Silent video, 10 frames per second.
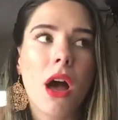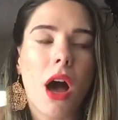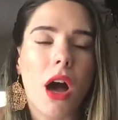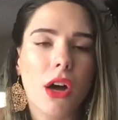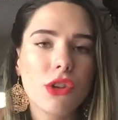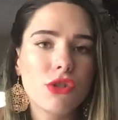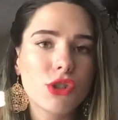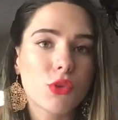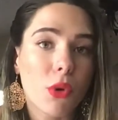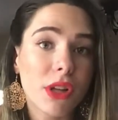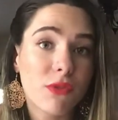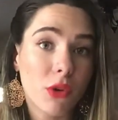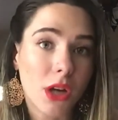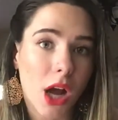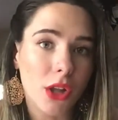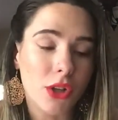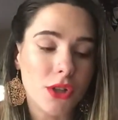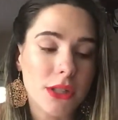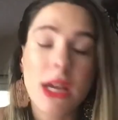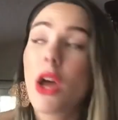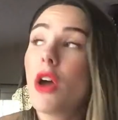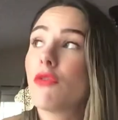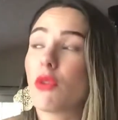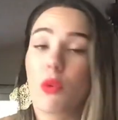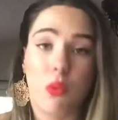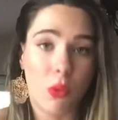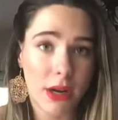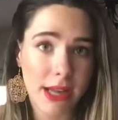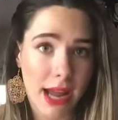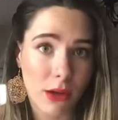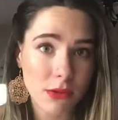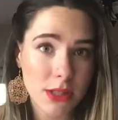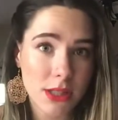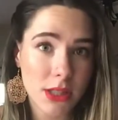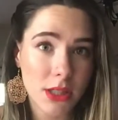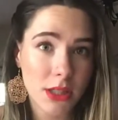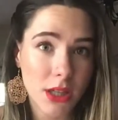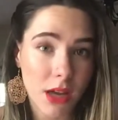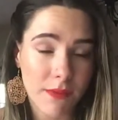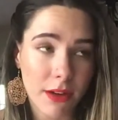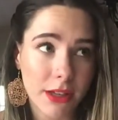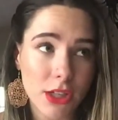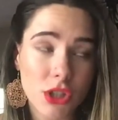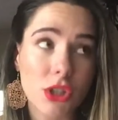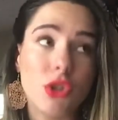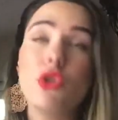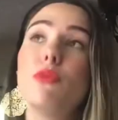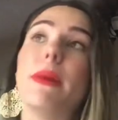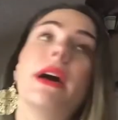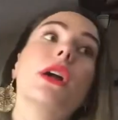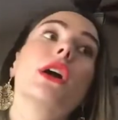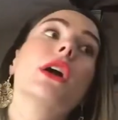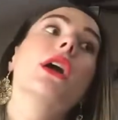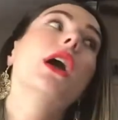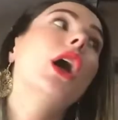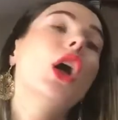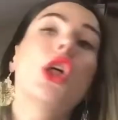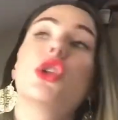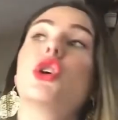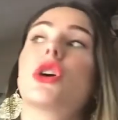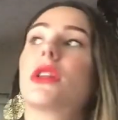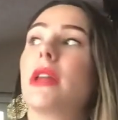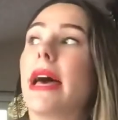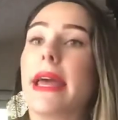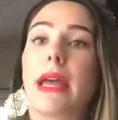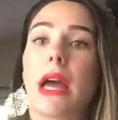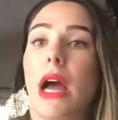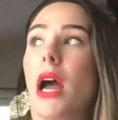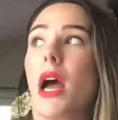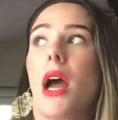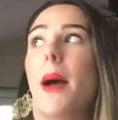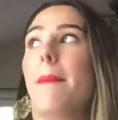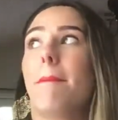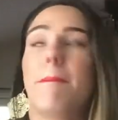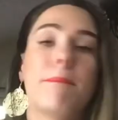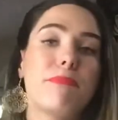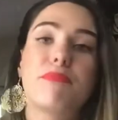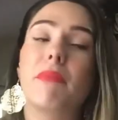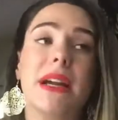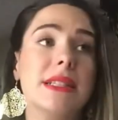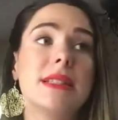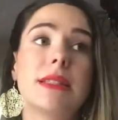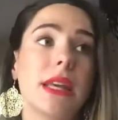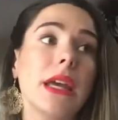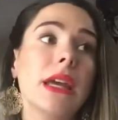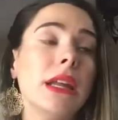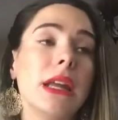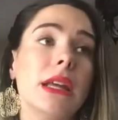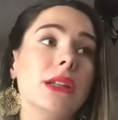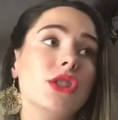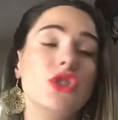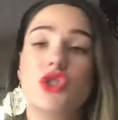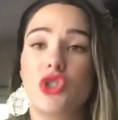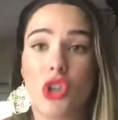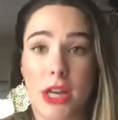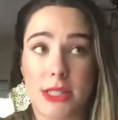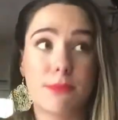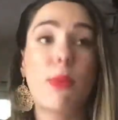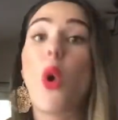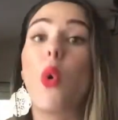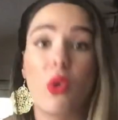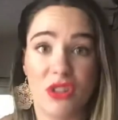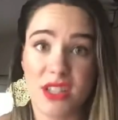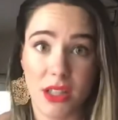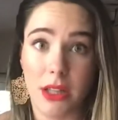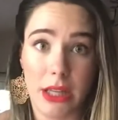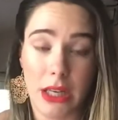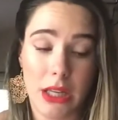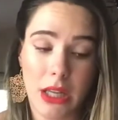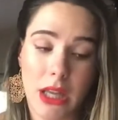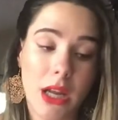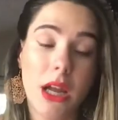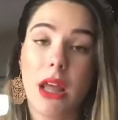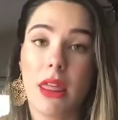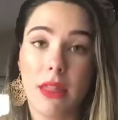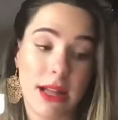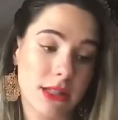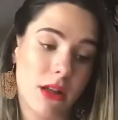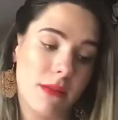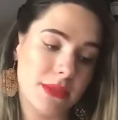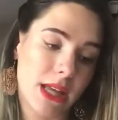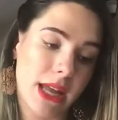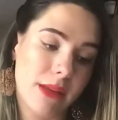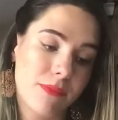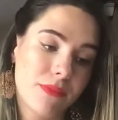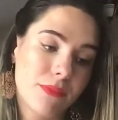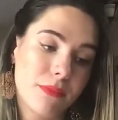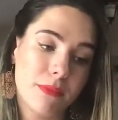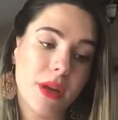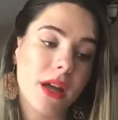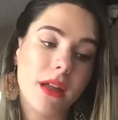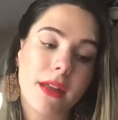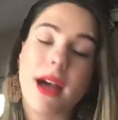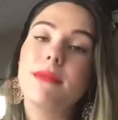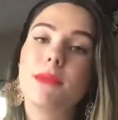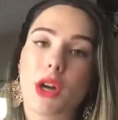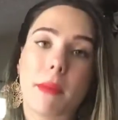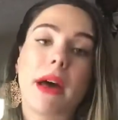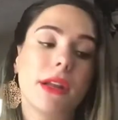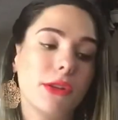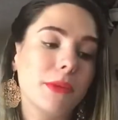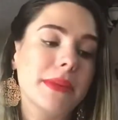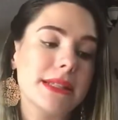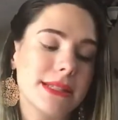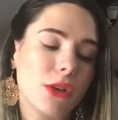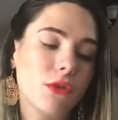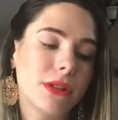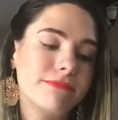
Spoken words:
$124 for 1 ounce of foundation. You better look like my skin is just porcelain. That's all I'm saying. But yeah, Armani Luminous Silk.